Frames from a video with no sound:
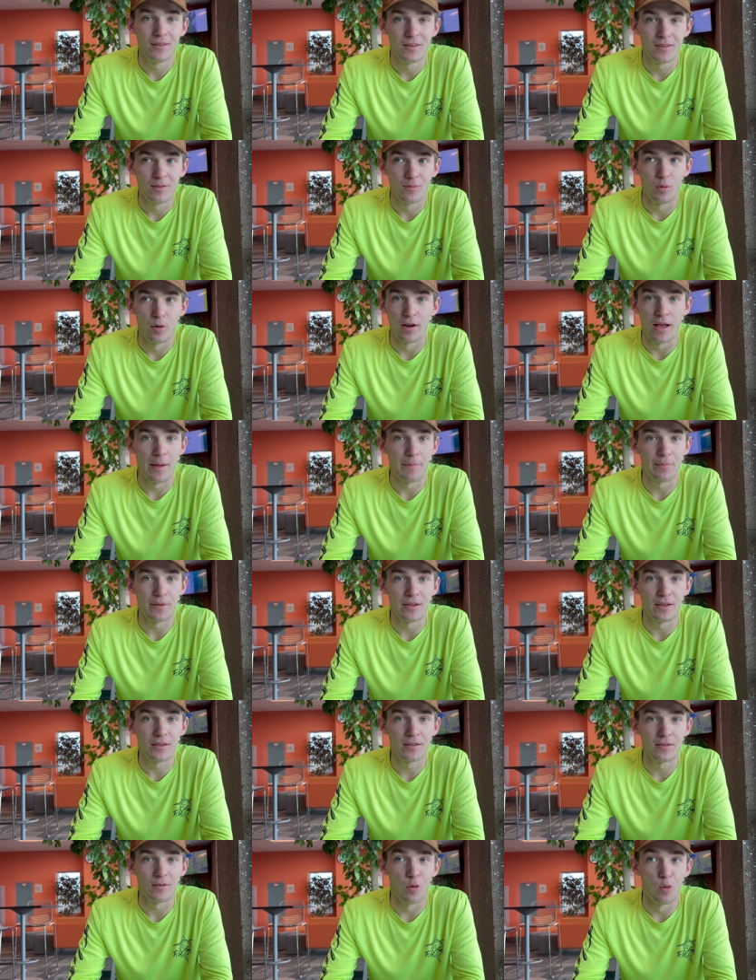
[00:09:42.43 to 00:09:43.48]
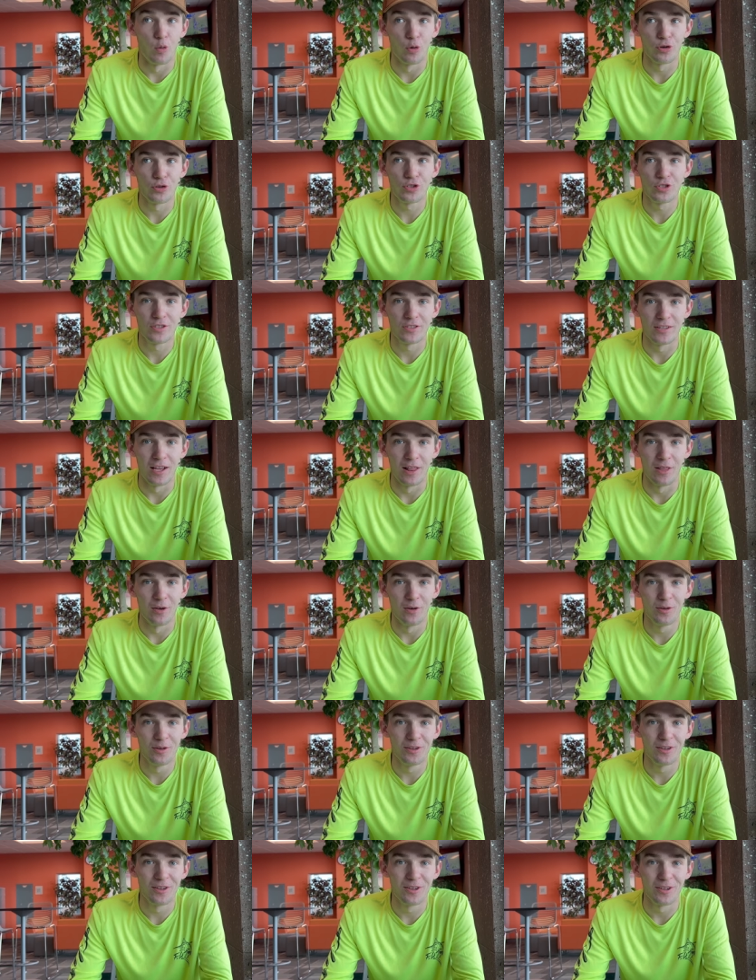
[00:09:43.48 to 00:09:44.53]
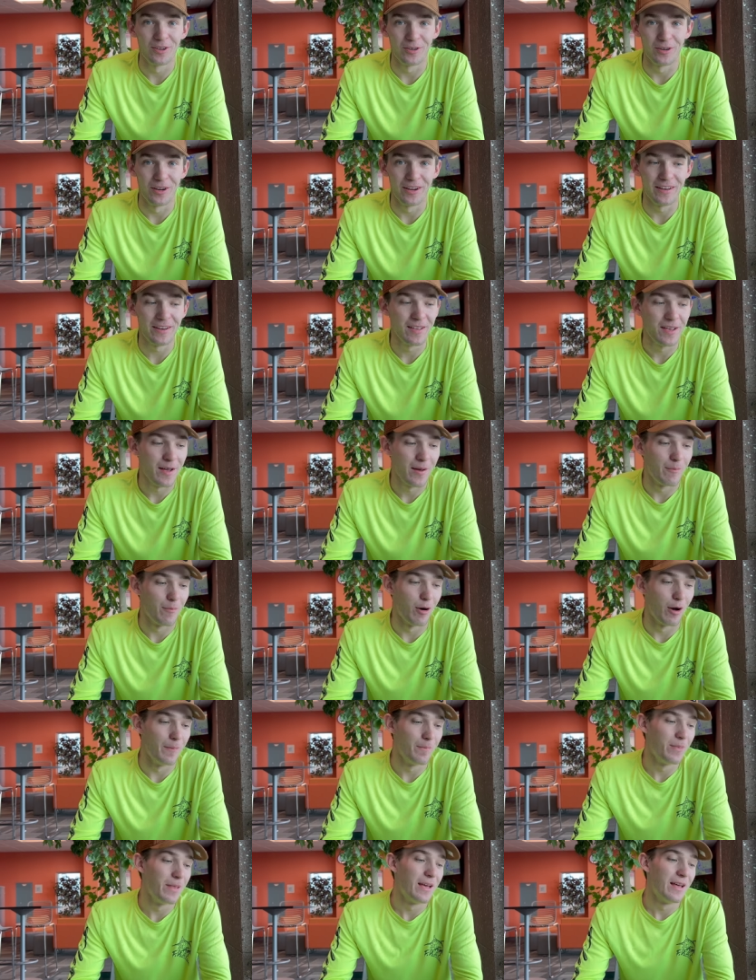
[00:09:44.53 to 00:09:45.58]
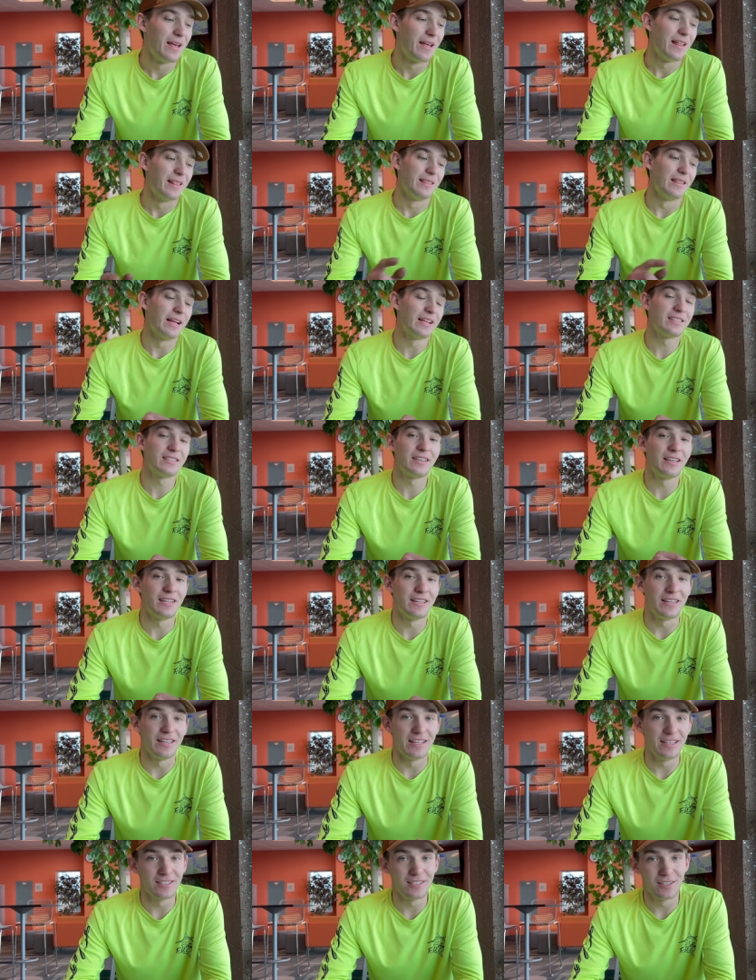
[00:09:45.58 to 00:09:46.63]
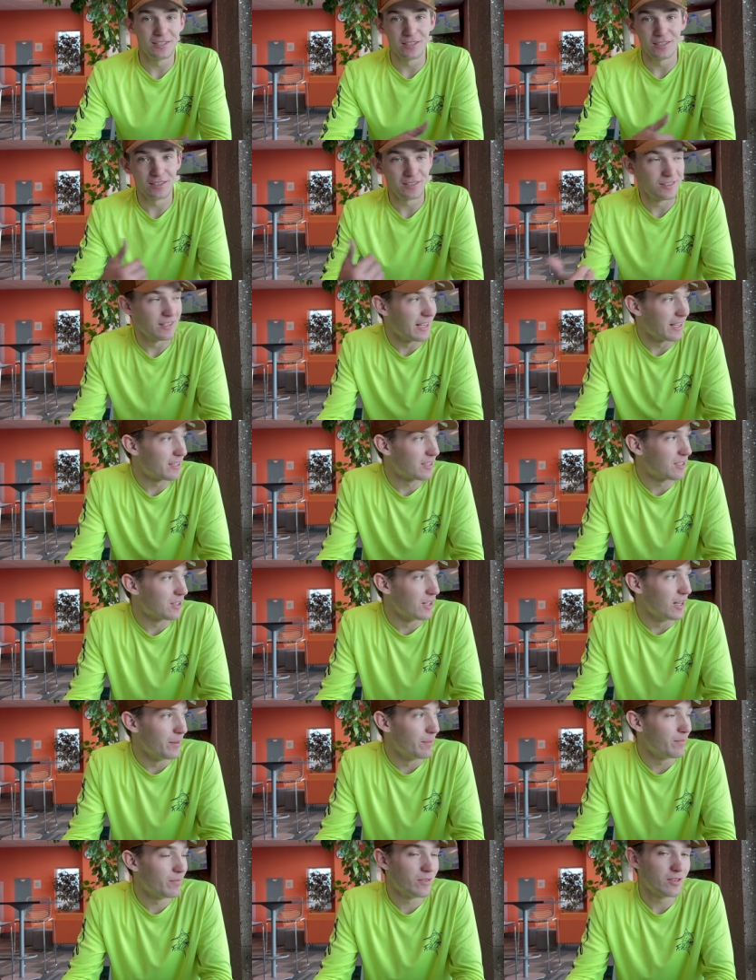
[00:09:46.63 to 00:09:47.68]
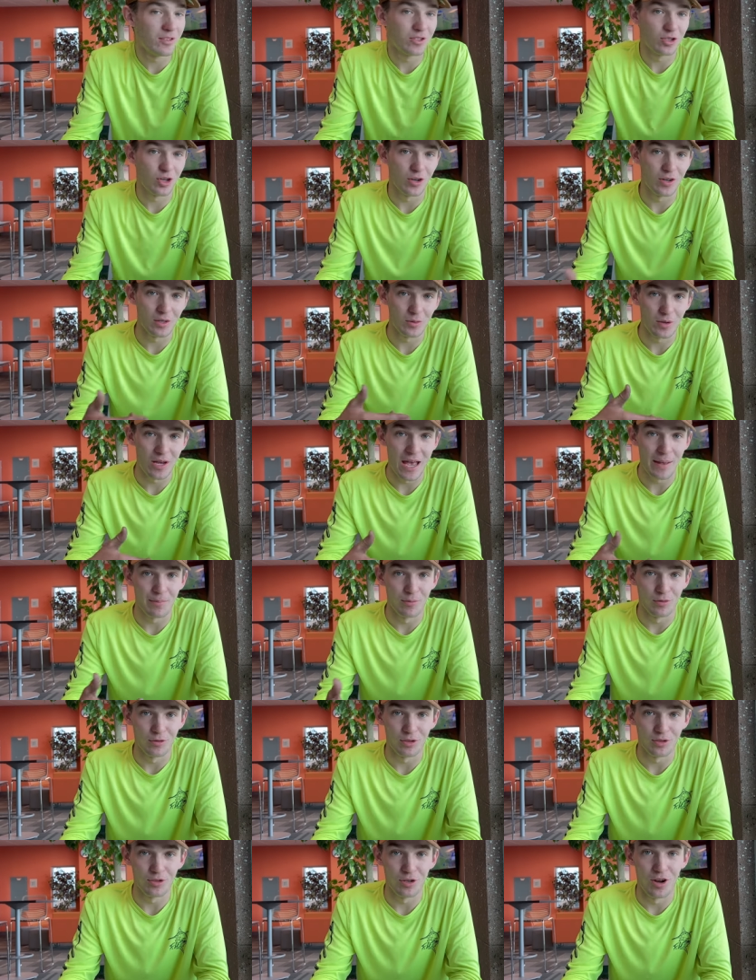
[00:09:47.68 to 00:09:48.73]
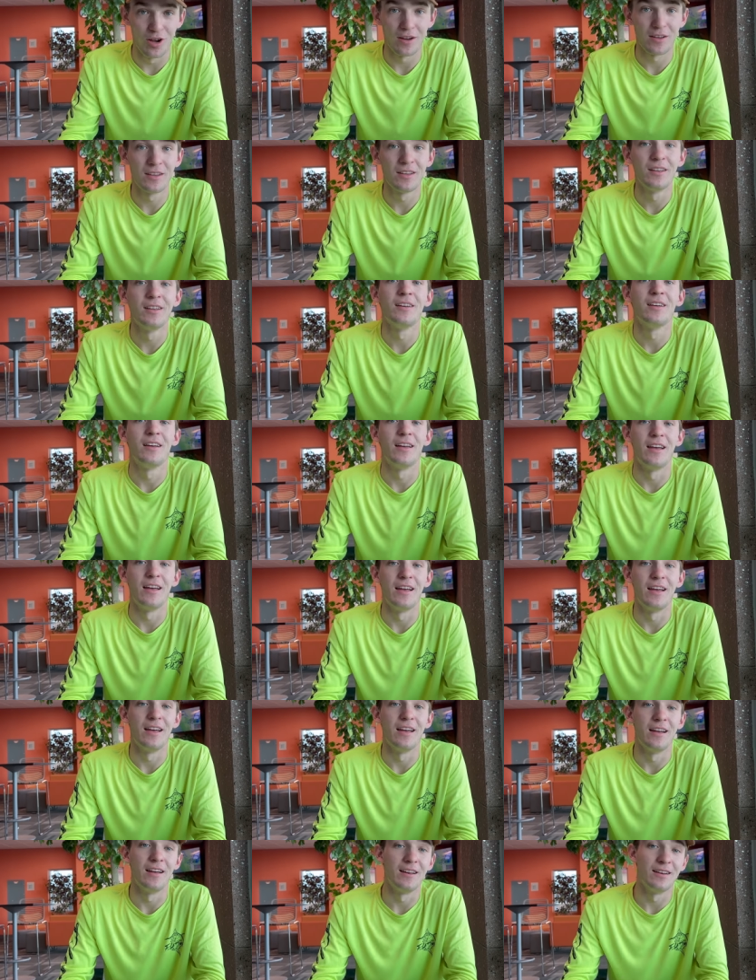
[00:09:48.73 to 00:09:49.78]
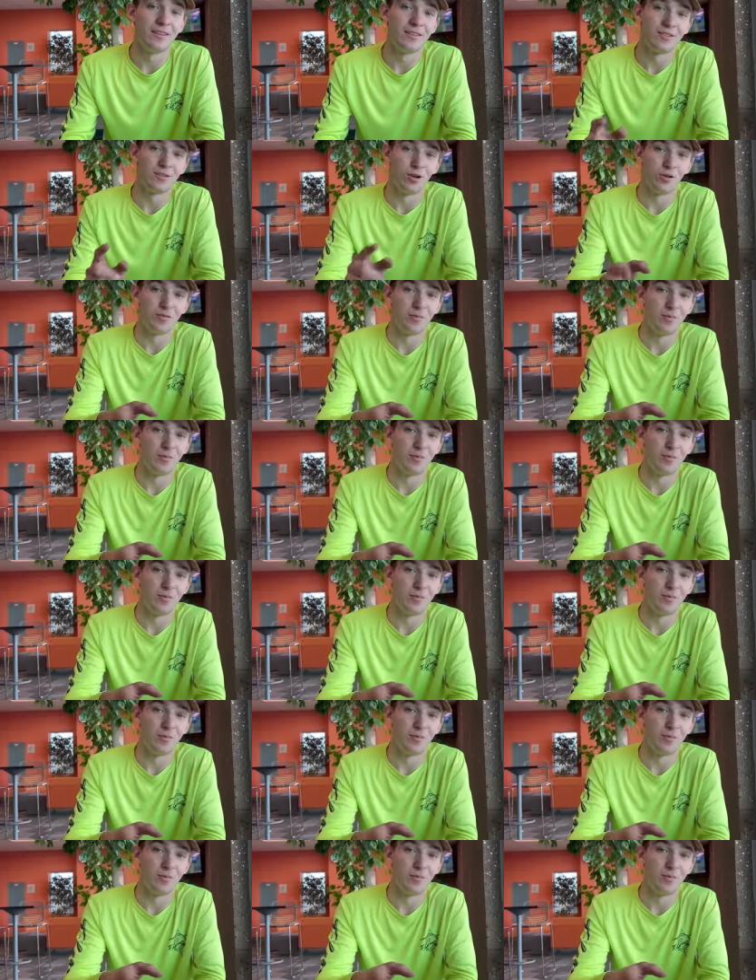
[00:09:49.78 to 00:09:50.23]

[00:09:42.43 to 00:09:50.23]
What, hot pink, orange, yellow, green? But let's get into this next clip, show you guys what happened with the truck, and go from